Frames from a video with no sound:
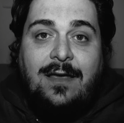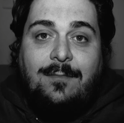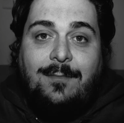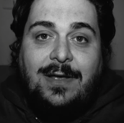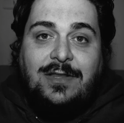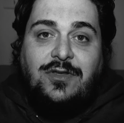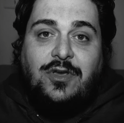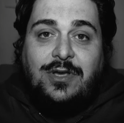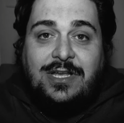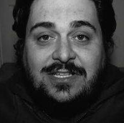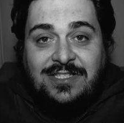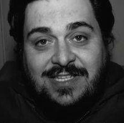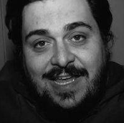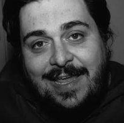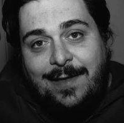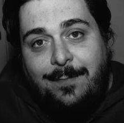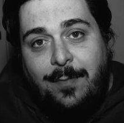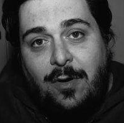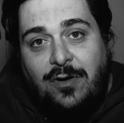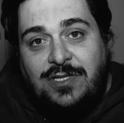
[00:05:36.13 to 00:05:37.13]
But you can
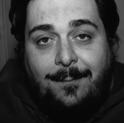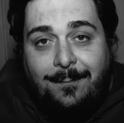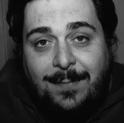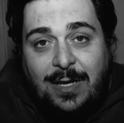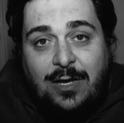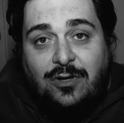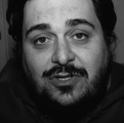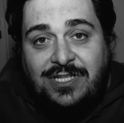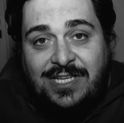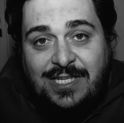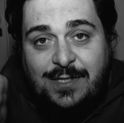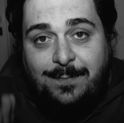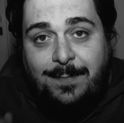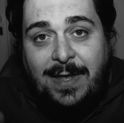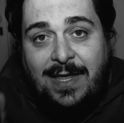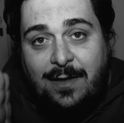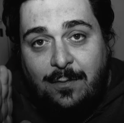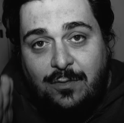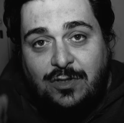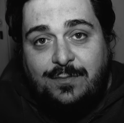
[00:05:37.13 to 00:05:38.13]
take points because his
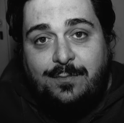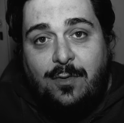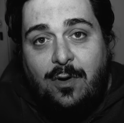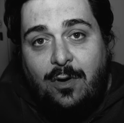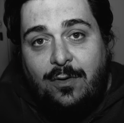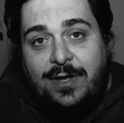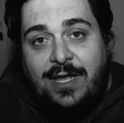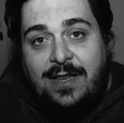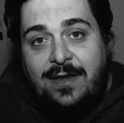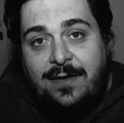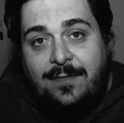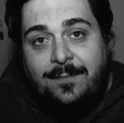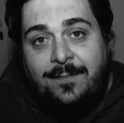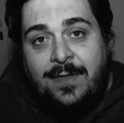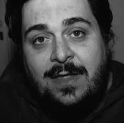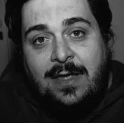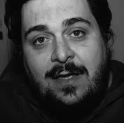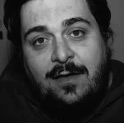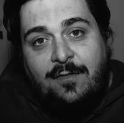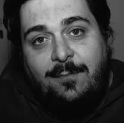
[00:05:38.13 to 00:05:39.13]
peak was broken
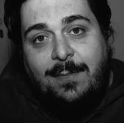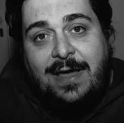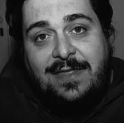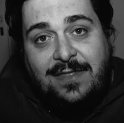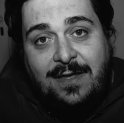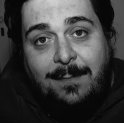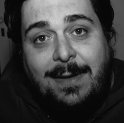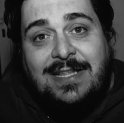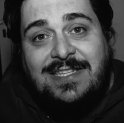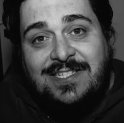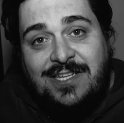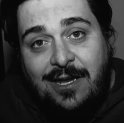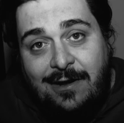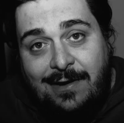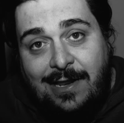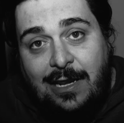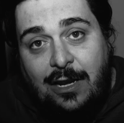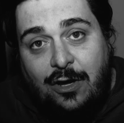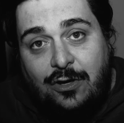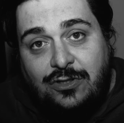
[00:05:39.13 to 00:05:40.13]
by the Matt
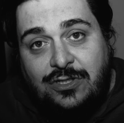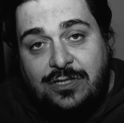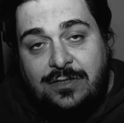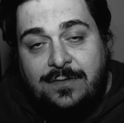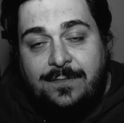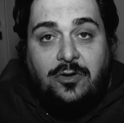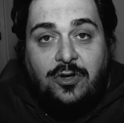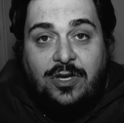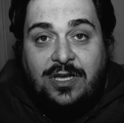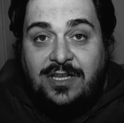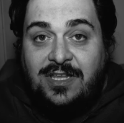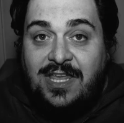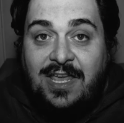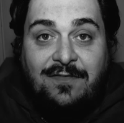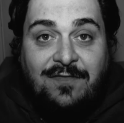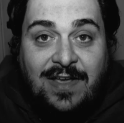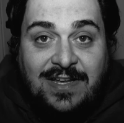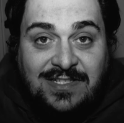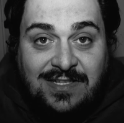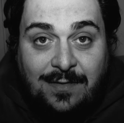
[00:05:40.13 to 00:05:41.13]
Serra loss. You can
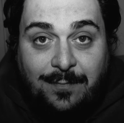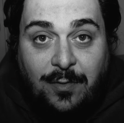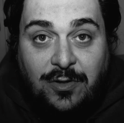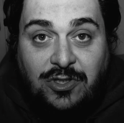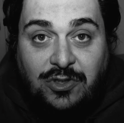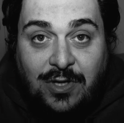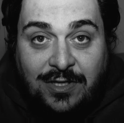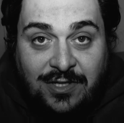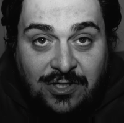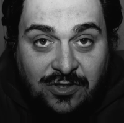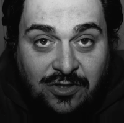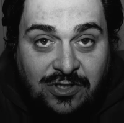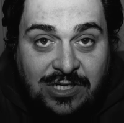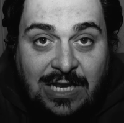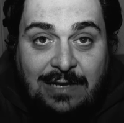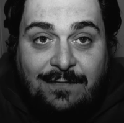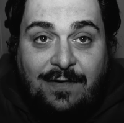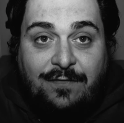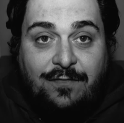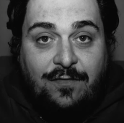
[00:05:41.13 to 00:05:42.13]
give extra points to Anderson
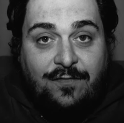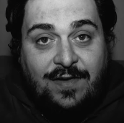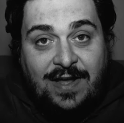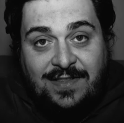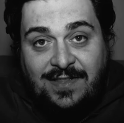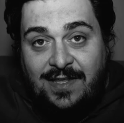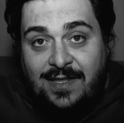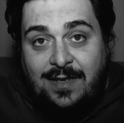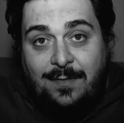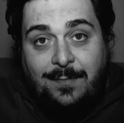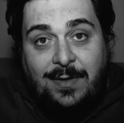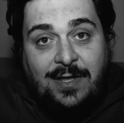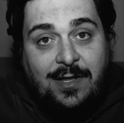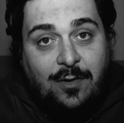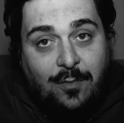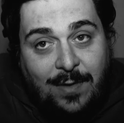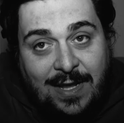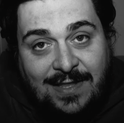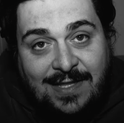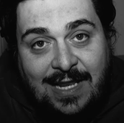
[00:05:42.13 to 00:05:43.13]
Silva for fighting in a
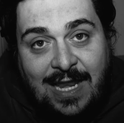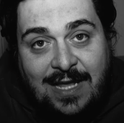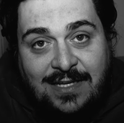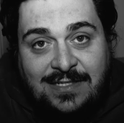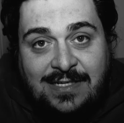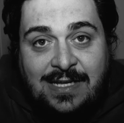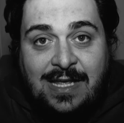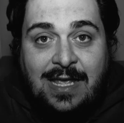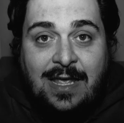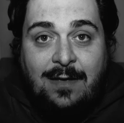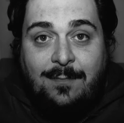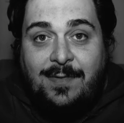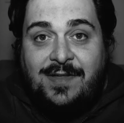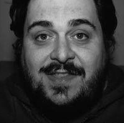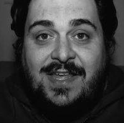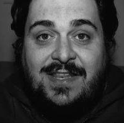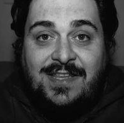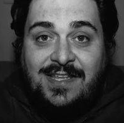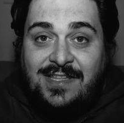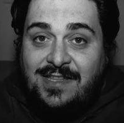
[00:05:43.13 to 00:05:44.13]
bigger weight class, but
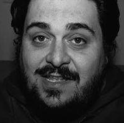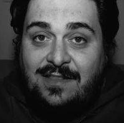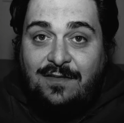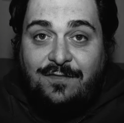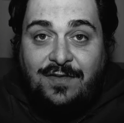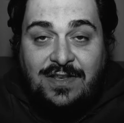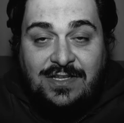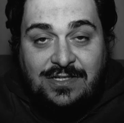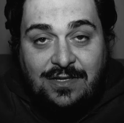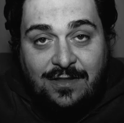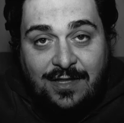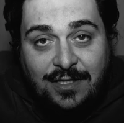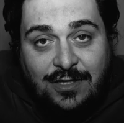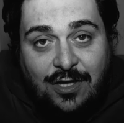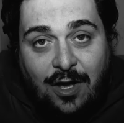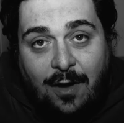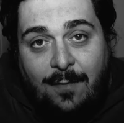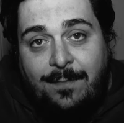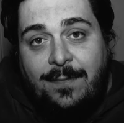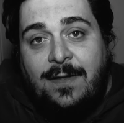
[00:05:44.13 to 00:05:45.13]
then he didn't finish at the
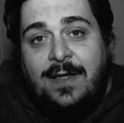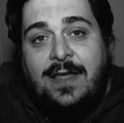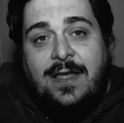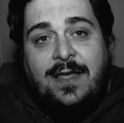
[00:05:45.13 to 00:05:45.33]
top.